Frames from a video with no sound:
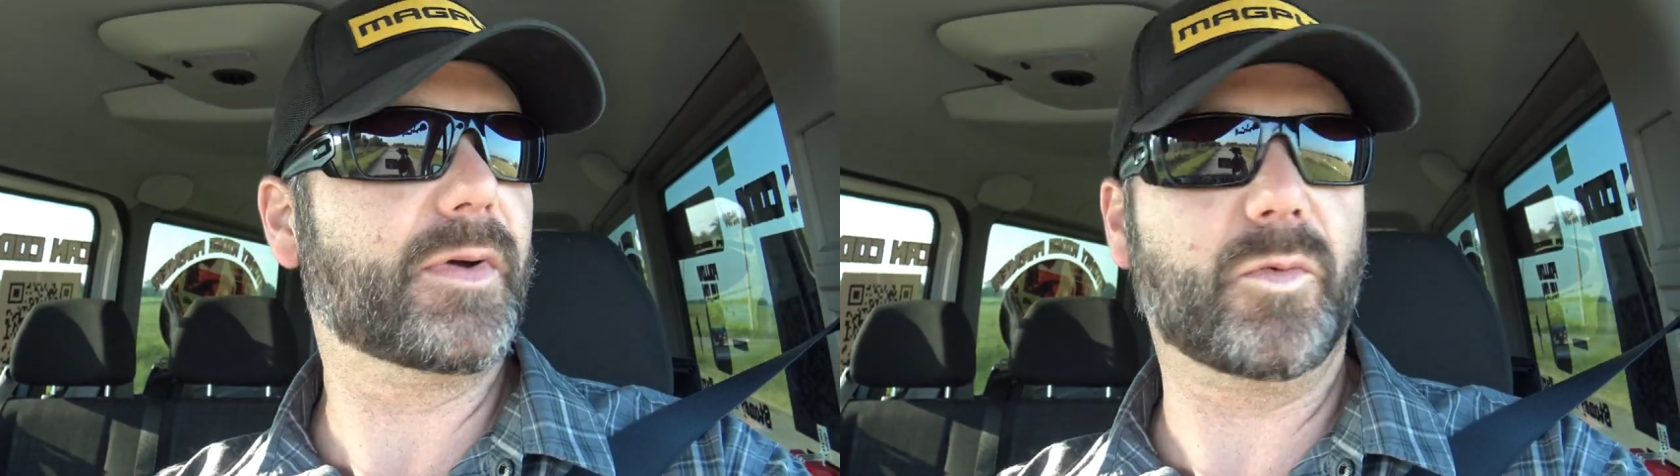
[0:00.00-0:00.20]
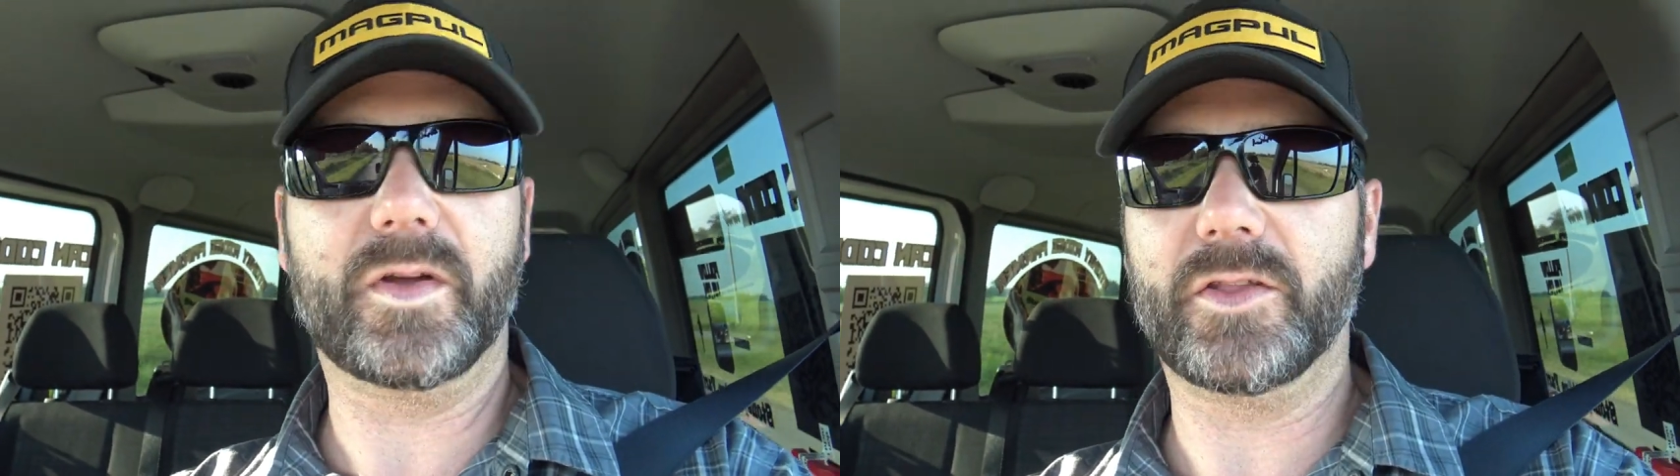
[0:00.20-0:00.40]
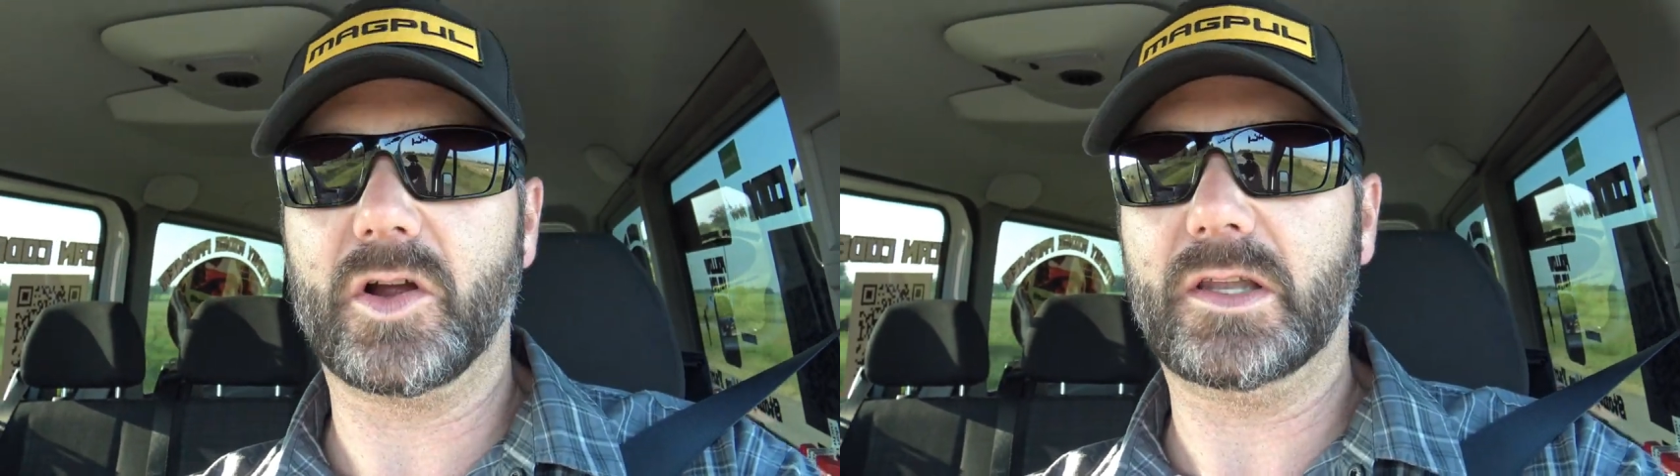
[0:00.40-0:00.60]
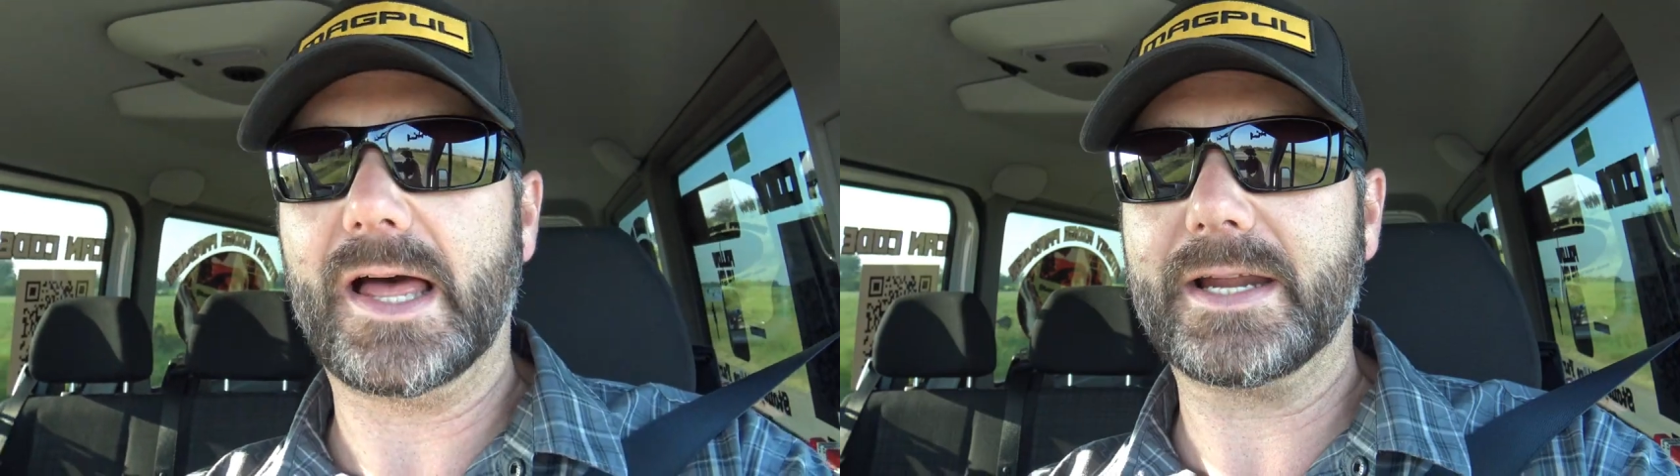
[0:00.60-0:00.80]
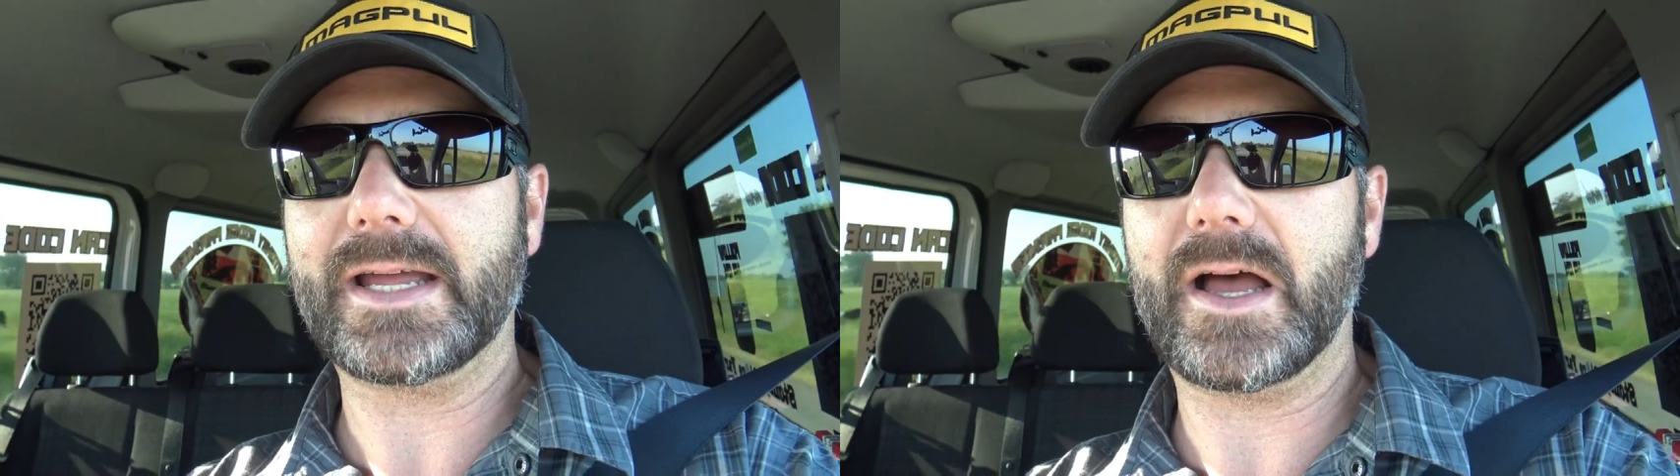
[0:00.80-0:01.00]
but when there are a
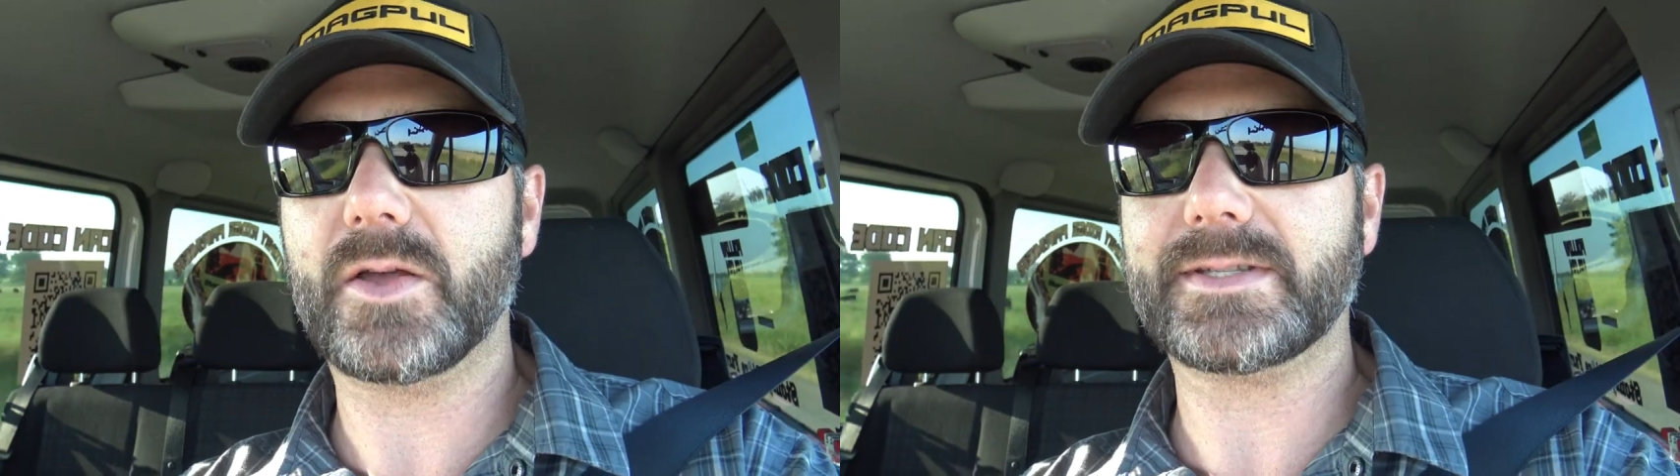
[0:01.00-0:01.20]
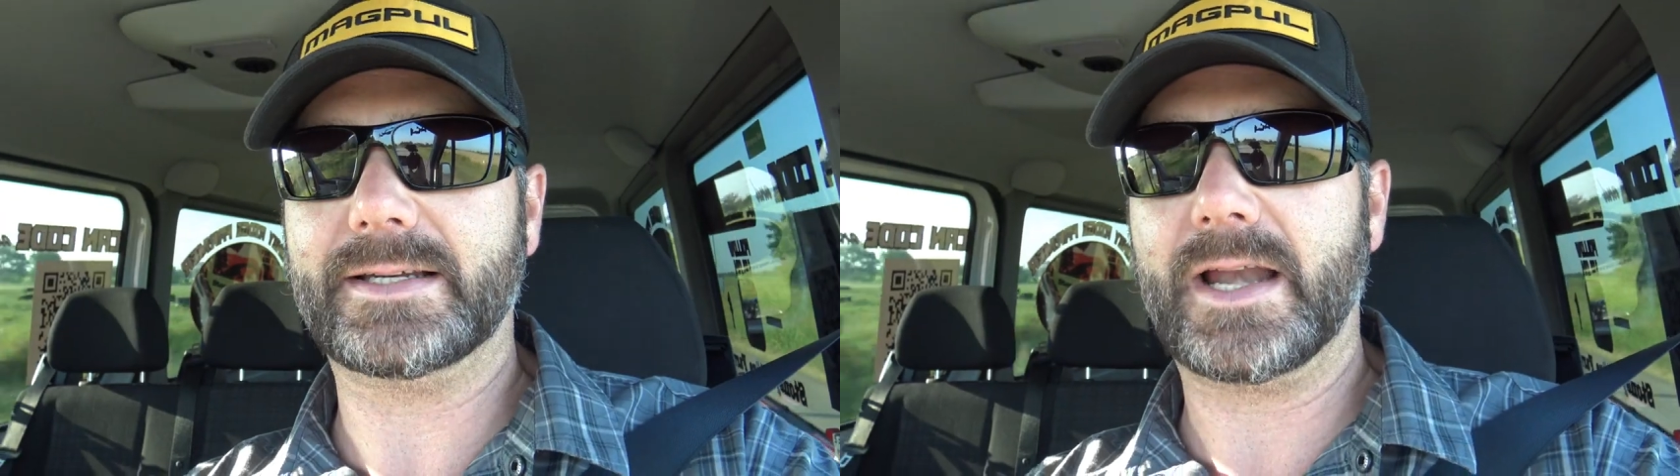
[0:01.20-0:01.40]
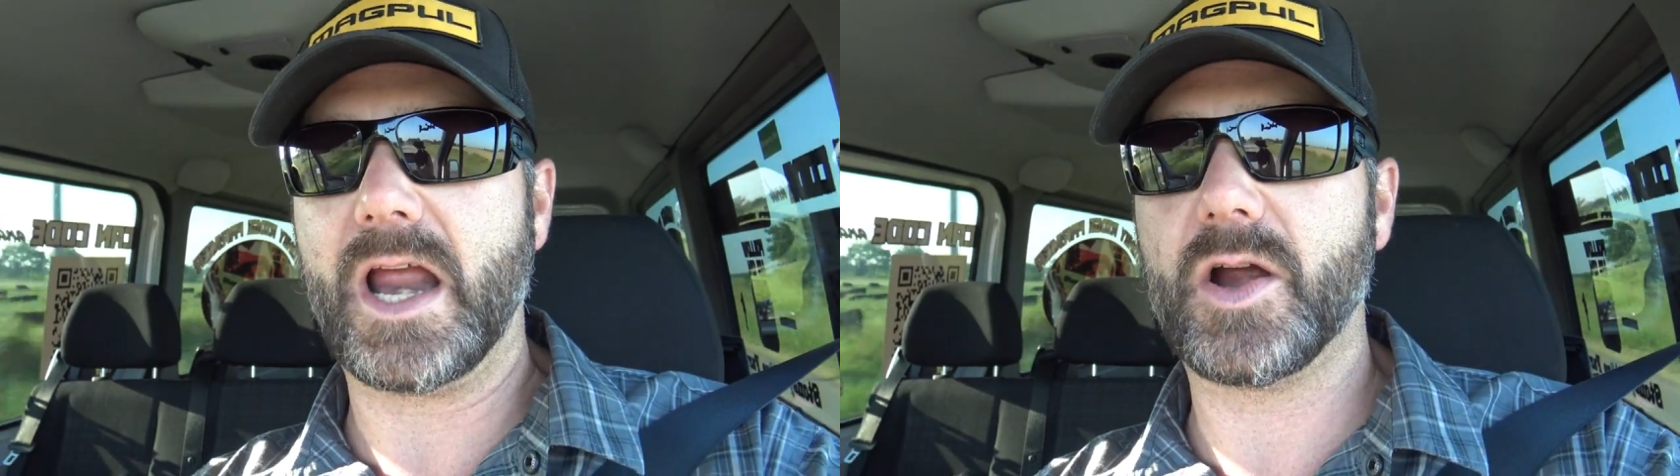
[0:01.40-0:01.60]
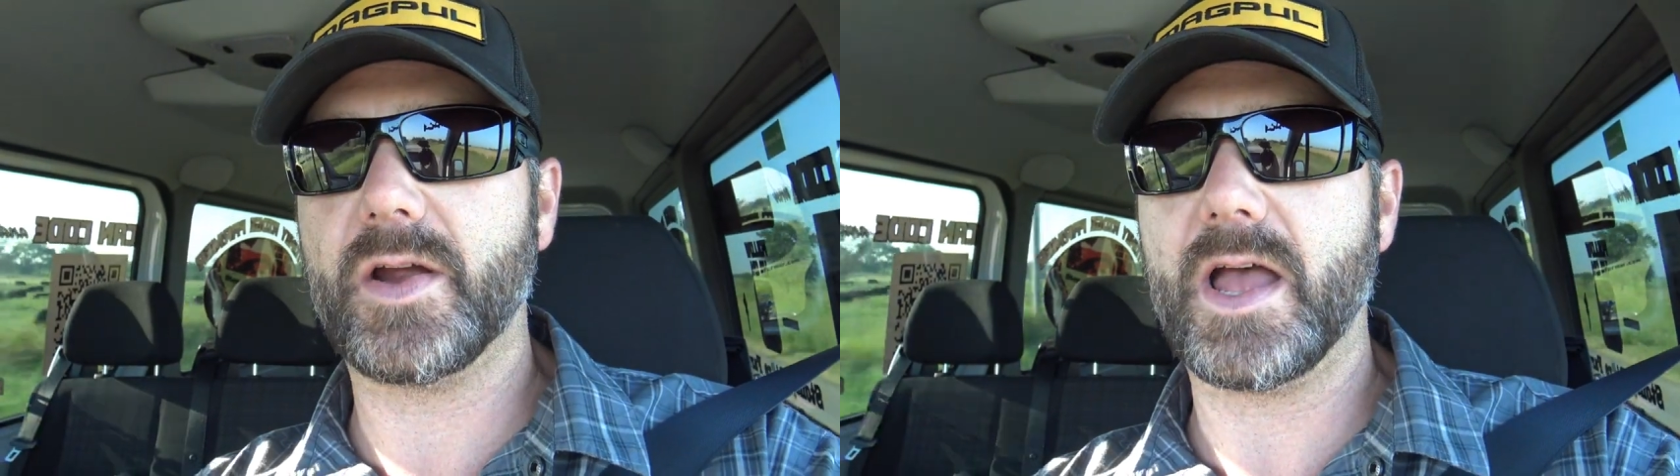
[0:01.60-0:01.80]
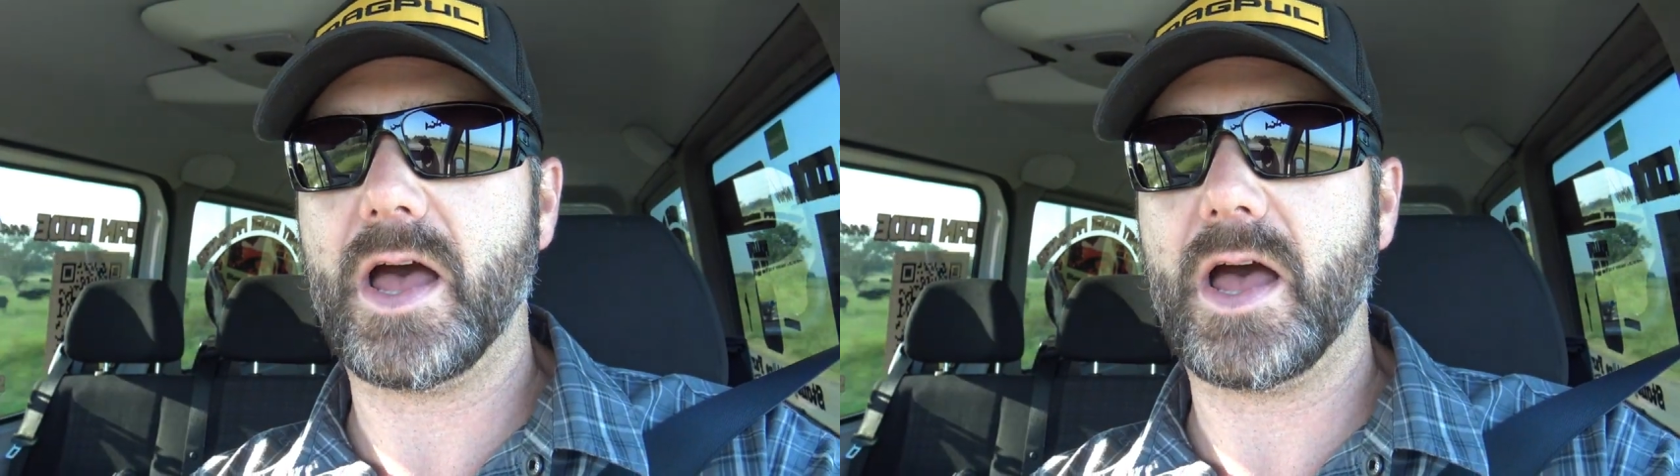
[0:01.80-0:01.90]
lot of cows in an area,